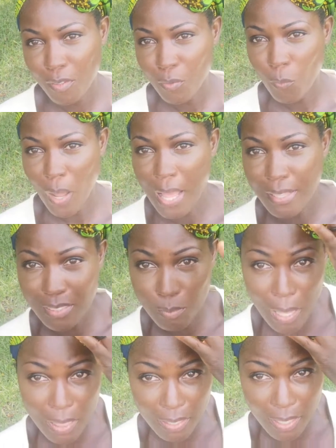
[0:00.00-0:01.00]
little while. This is
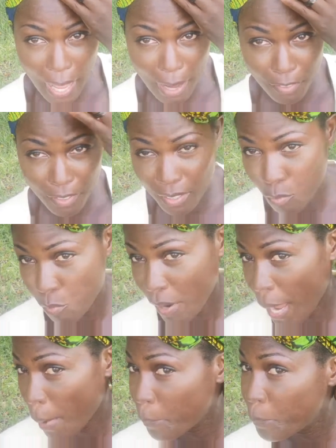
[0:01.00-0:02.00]
my little African
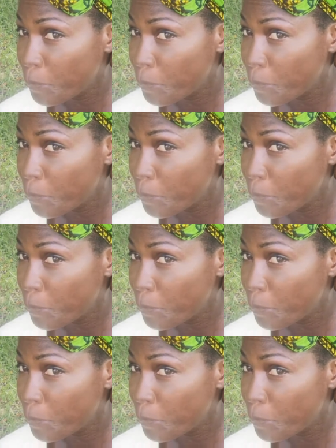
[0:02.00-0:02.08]
wrap.